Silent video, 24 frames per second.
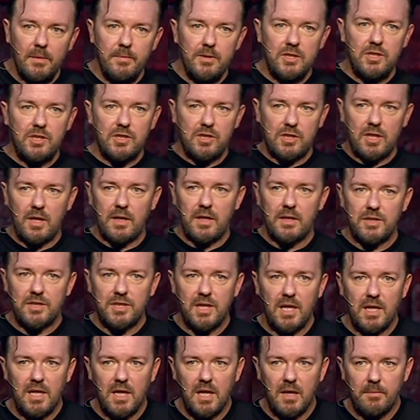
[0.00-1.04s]

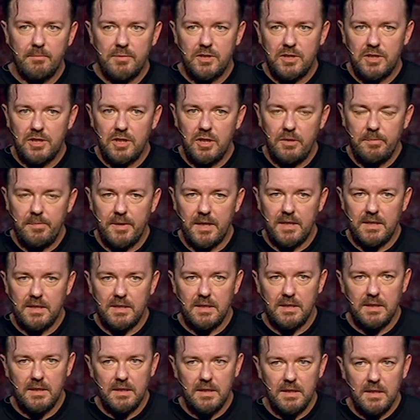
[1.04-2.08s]
shut up, stupid.
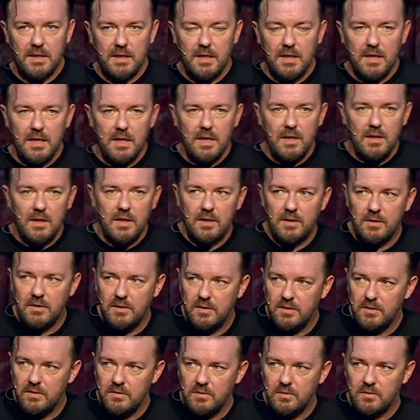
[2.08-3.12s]
Oh,
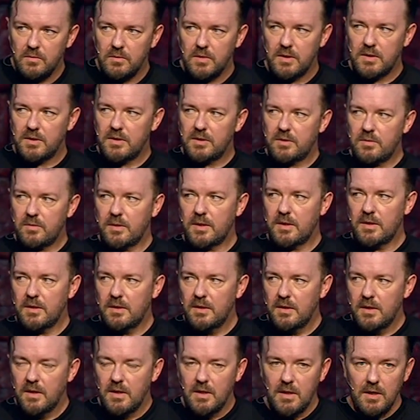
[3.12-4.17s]
I just don't wanna...
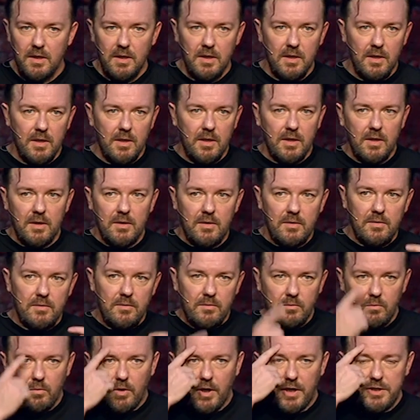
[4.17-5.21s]

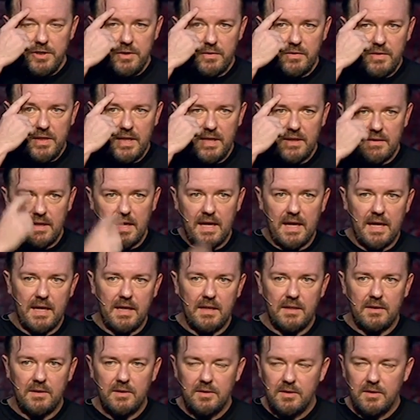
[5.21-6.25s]
Why do you think that?